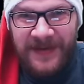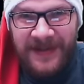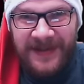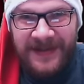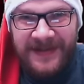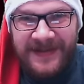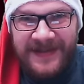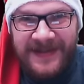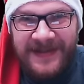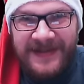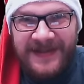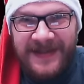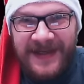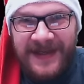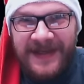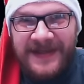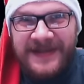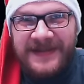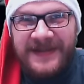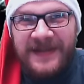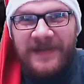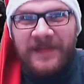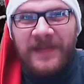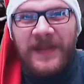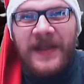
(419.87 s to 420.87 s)
ability
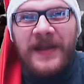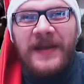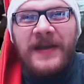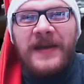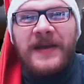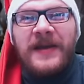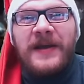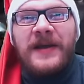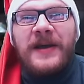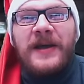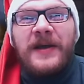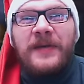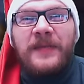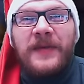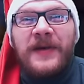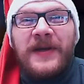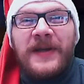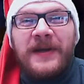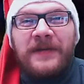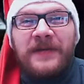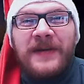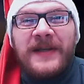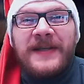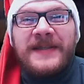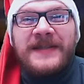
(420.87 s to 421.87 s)
text. But
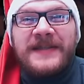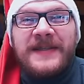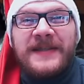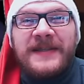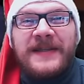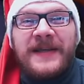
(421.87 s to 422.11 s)
here we can see